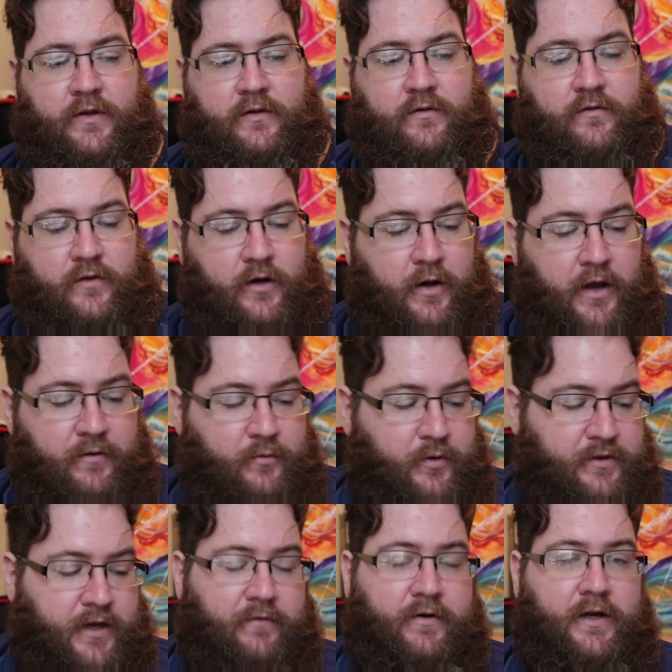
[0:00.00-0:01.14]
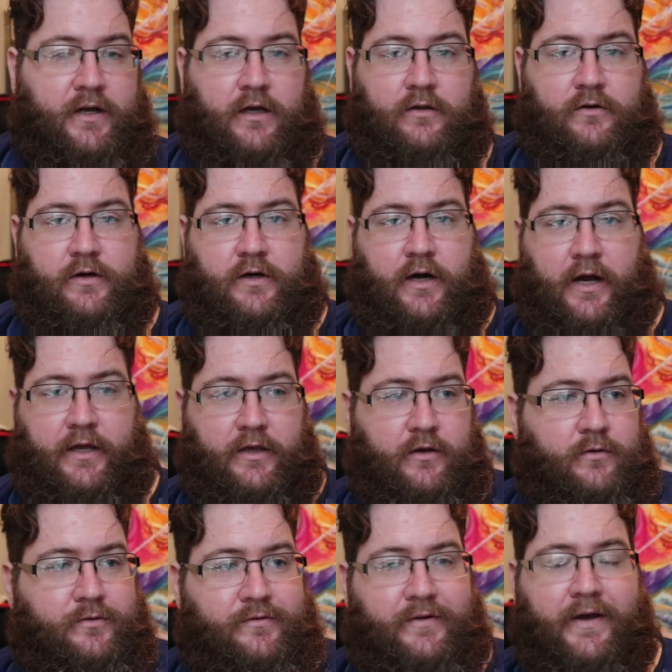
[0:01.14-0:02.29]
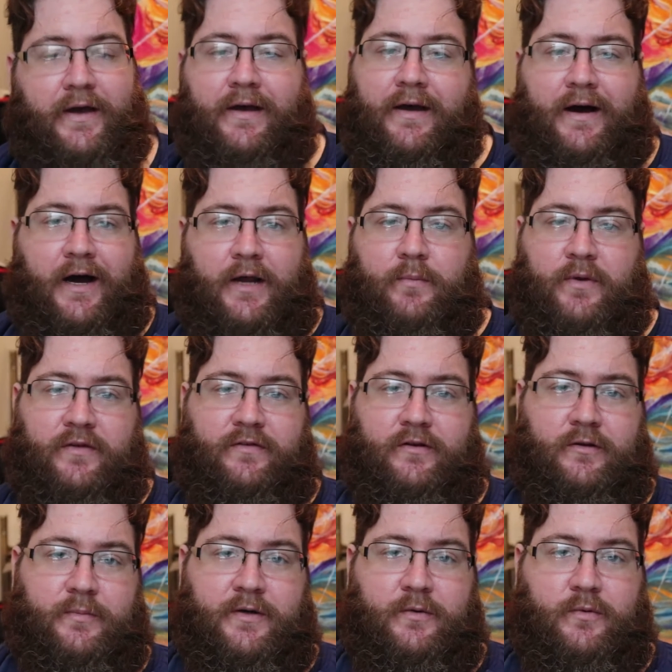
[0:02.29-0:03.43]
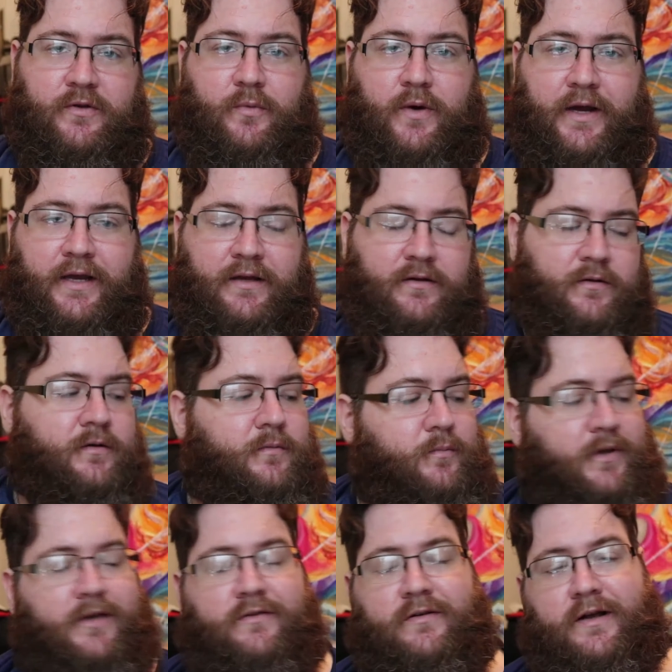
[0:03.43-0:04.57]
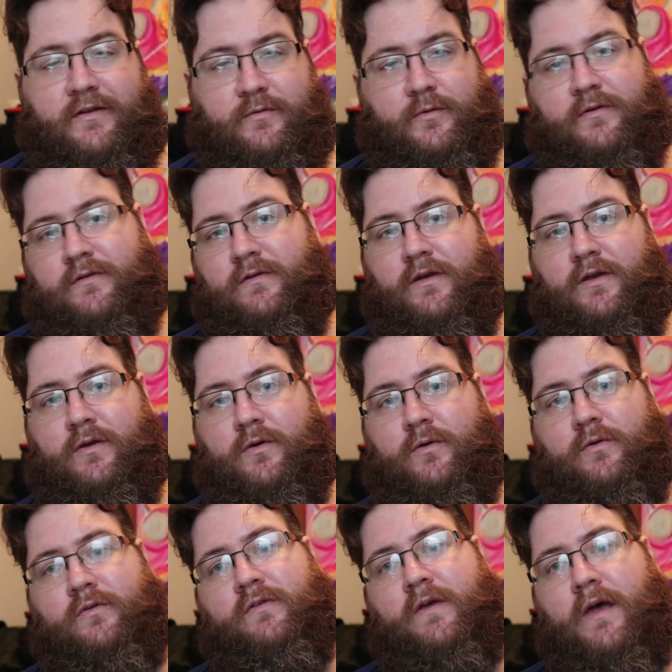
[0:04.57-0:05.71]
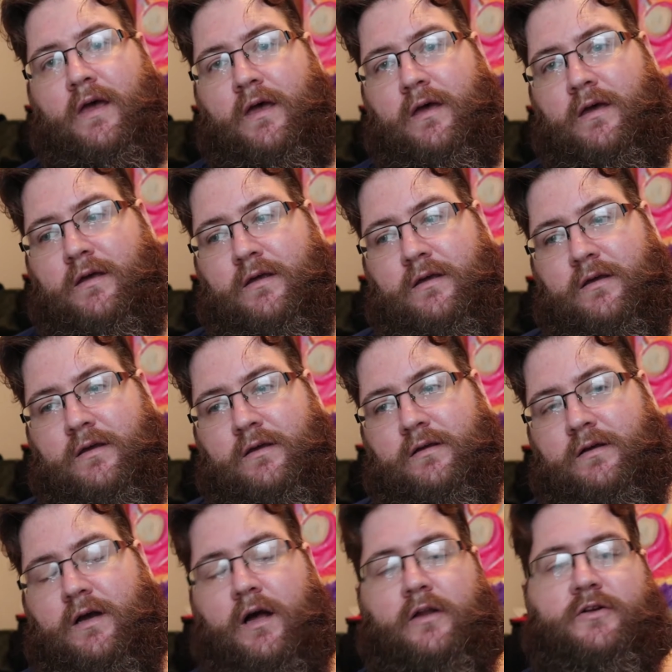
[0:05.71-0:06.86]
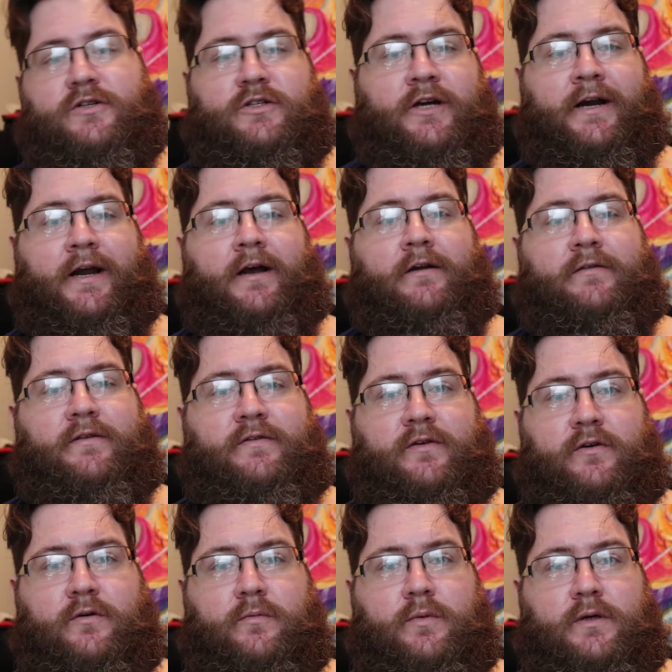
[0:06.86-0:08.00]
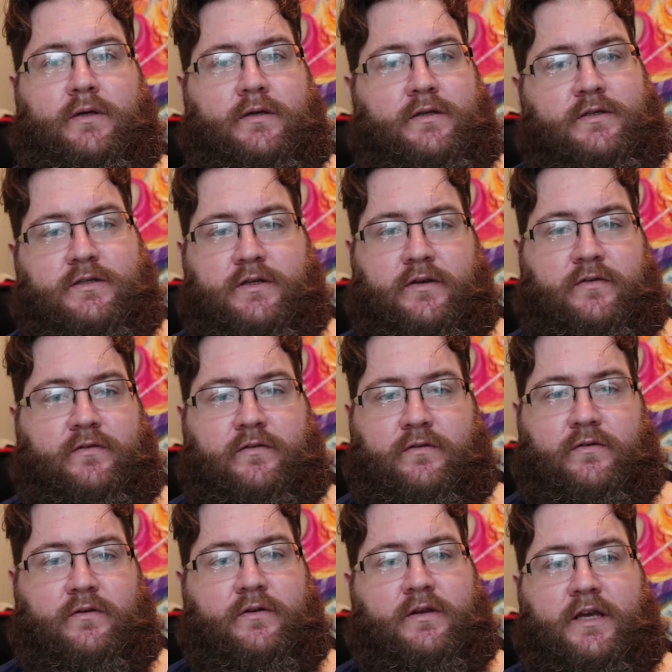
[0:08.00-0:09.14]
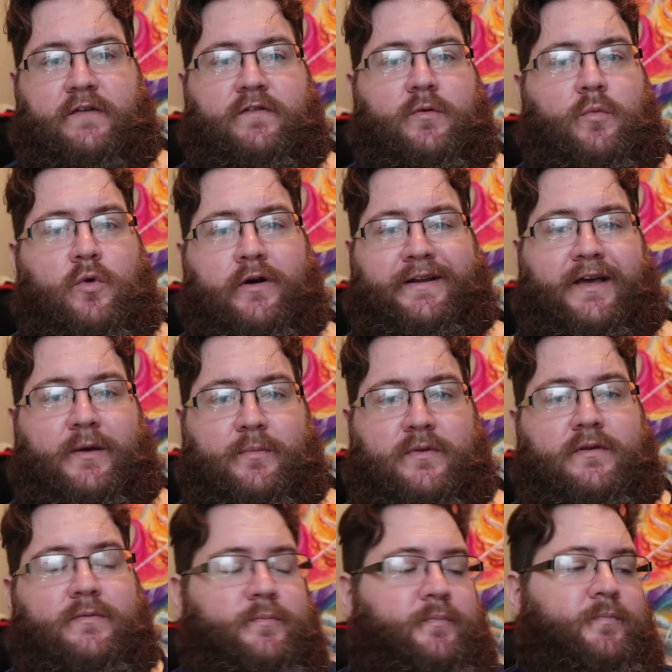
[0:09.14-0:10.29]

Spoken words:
So with every color I use, I mix a little bit with white, because you're not supposed to use color straight out of the tube. It's just to give it more depth.